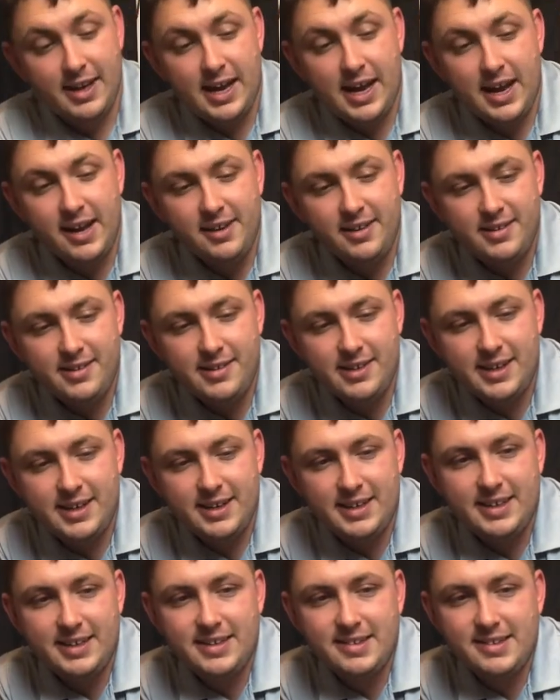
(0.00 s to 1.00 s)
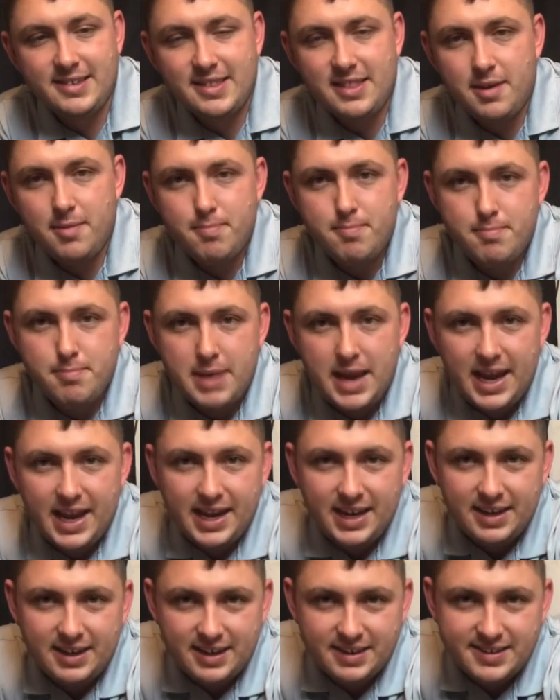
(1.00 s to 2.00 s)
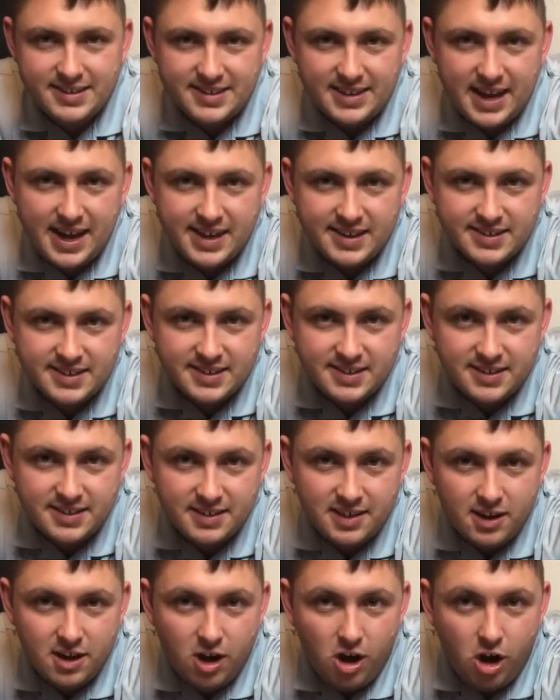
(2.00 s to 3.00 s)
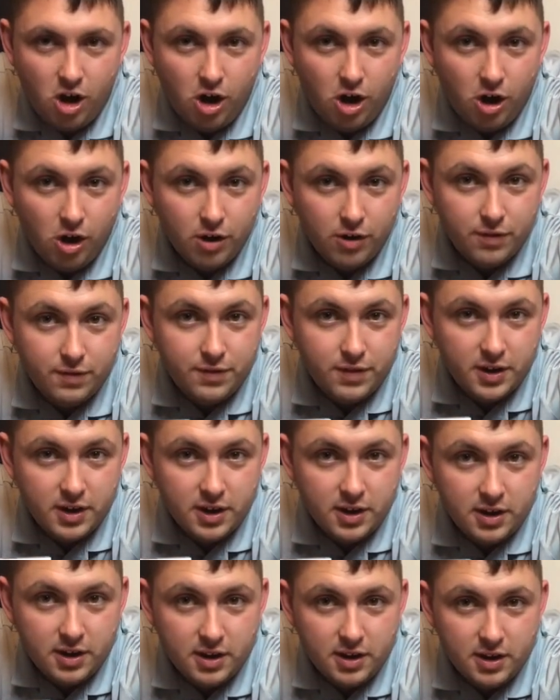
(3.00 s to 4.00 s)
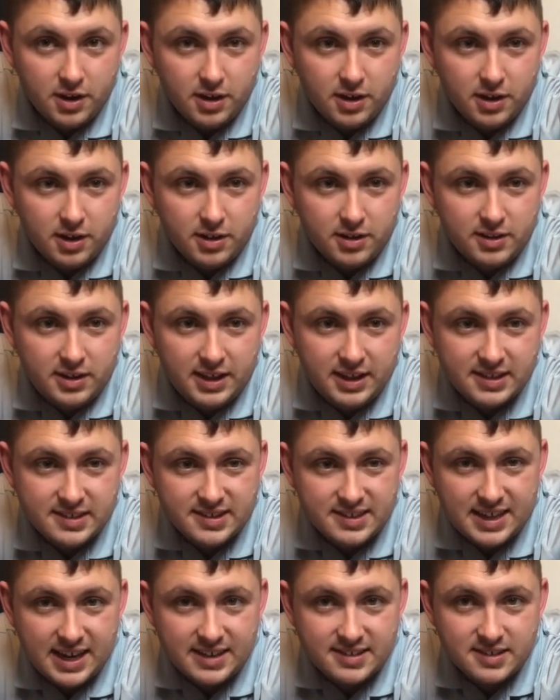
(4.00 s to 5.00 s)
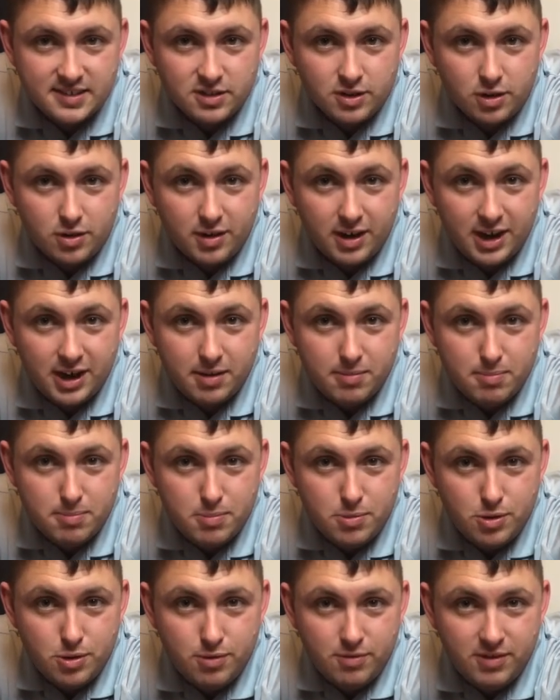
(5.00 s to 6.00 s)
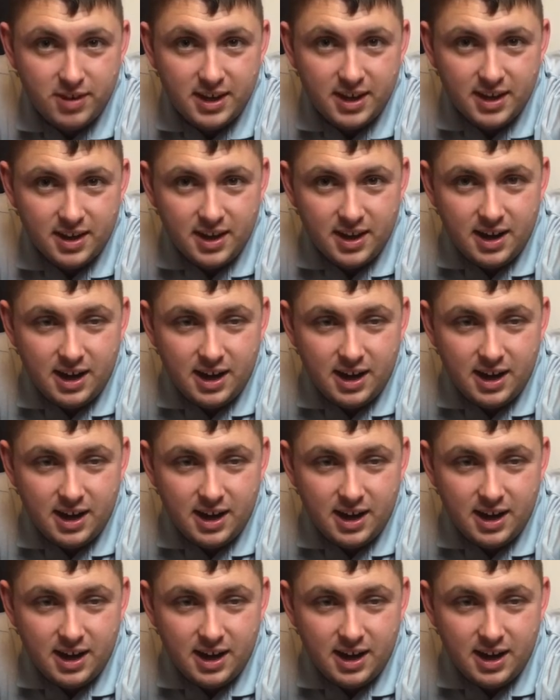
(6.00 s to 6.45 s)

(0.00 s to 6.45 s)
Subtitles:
Aguilar is the main assassin of the Assassin's Creed movie.